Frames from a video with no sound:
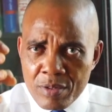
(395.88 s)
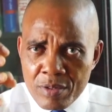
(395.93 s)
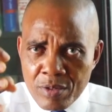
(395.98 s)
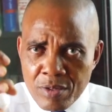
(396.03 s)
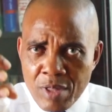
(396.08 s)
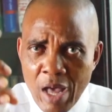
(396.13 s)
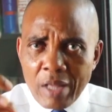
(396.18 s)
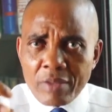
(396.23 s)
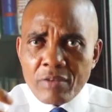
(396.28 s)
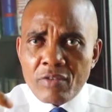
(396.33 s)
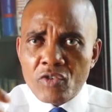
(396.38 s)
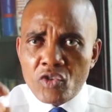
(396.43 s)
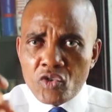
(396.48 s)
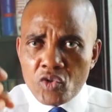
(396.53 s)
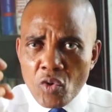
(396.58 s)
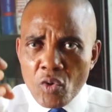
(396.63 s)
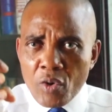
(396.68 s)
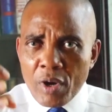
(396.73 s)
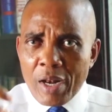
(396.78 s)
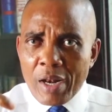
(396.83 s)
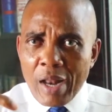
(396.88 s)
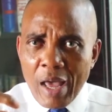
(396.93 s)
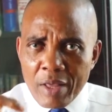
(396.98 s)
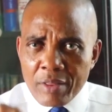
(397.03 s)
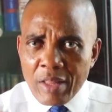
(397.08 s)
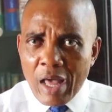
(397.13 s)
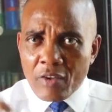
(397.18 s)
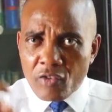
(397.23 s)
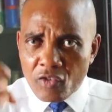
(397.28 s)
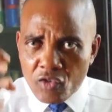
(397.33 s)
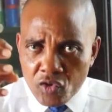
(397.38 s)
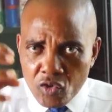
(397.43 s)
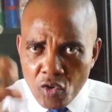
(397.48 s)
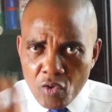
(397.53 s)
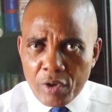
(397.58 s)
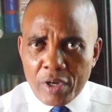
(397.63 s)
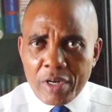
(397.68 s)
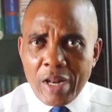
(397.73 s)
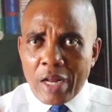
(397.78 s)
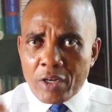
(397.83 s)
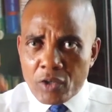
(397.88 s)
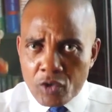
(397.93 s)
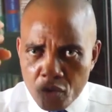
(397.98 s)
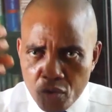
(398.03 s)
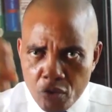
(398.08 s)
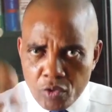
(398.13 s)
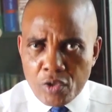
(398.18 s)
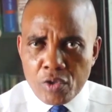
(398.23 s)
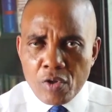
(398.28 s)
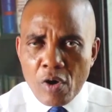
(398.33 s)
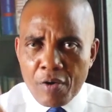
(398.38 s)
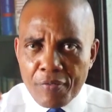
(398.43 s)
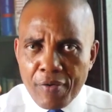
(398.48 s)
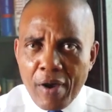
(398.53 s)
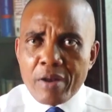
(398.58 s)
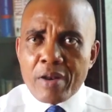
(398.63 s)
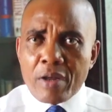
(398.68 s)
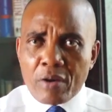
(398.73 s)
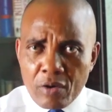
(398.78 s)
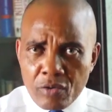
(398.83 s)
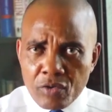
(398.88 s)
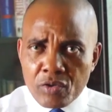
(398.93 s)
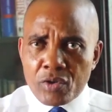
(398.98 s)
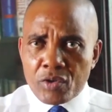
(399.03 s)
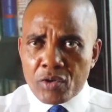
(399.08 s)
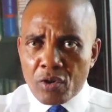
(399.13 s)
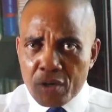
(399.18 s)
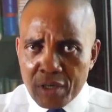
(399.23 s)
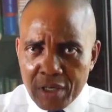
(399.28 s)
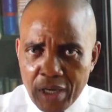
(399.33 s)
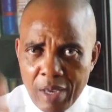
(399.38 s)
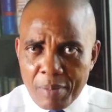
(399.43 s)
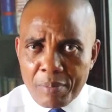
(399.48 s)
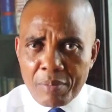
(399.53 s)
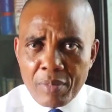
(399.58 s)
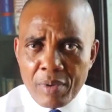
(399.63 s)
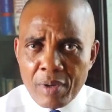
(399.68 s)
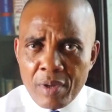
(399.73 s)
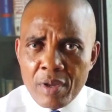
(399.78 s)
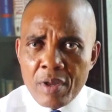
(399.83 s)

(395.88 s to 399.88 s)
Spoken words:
that truth of how the Constitution came